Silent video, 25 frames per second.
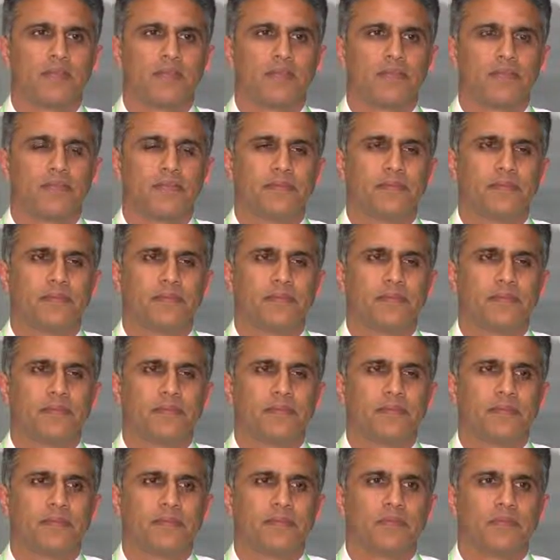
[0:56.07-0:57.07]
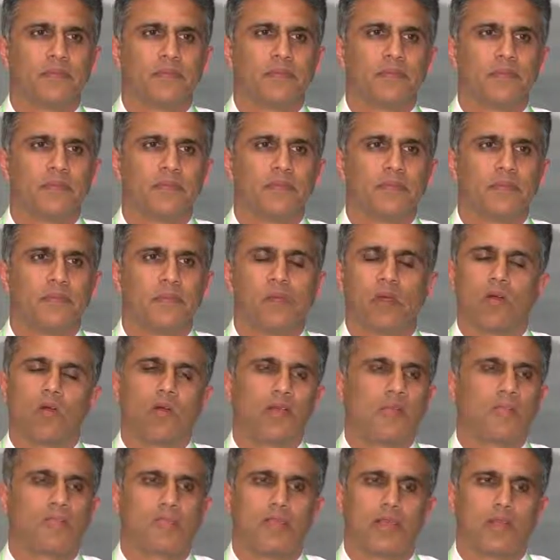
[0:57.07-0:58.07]
So no cover for No,
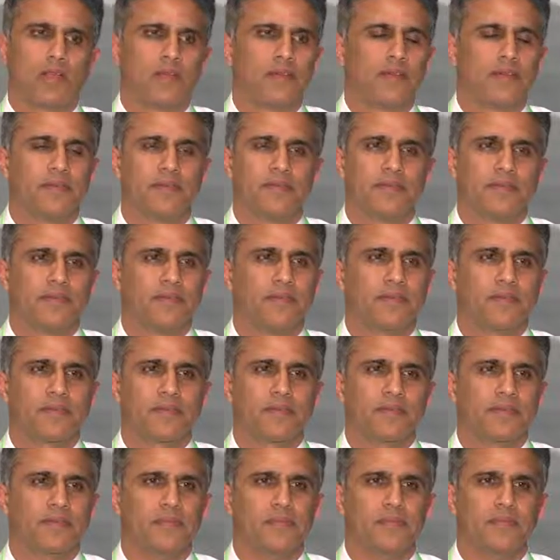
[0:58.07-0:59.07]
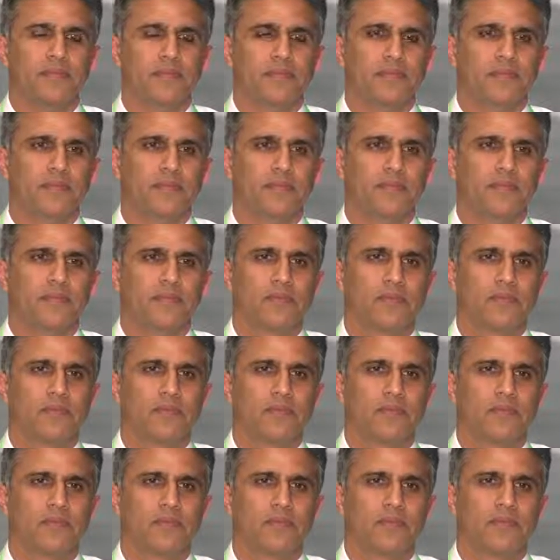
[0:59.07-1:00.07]
he's fine. Uh, clarify, are
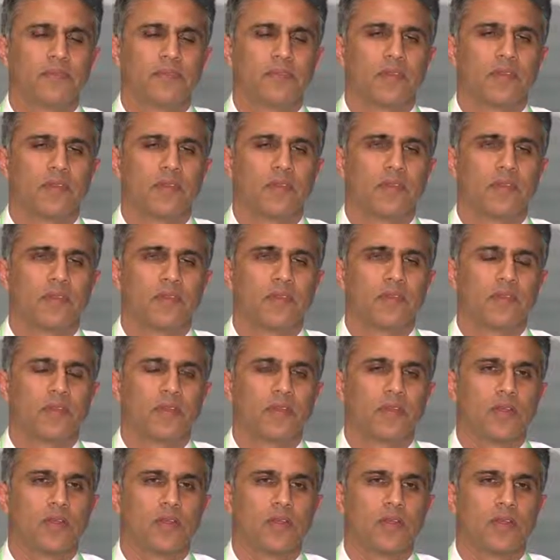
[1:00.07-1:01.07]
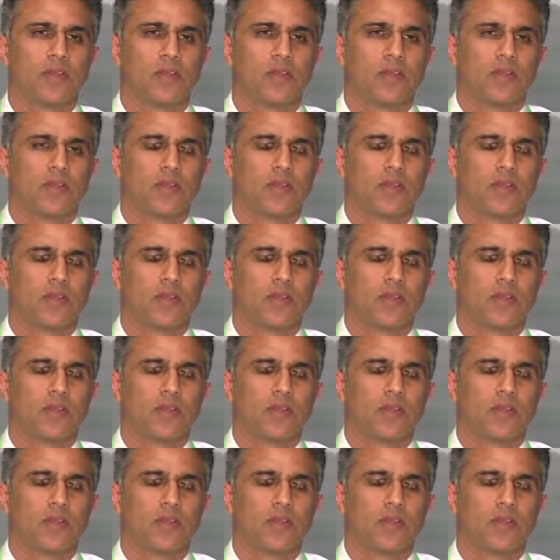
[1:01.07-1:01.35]
you saying Jacques